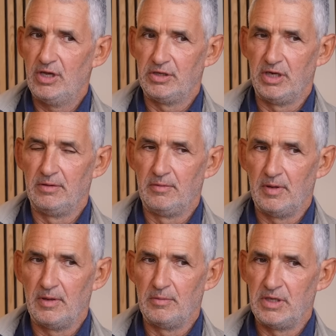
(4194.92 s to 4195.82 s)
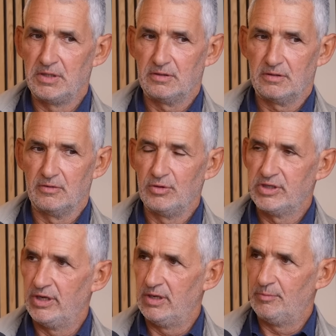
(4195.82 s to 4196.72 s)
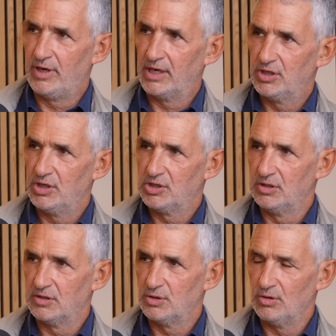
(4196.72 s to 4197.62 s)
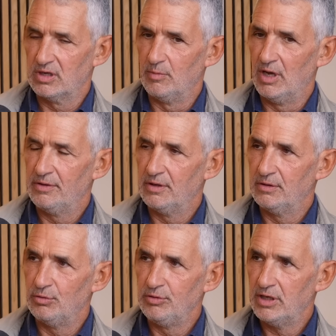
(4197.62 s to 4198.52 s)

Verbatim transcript: heard it, there were these sort of alternate practitioners yeah. talking about. It. I thought they were all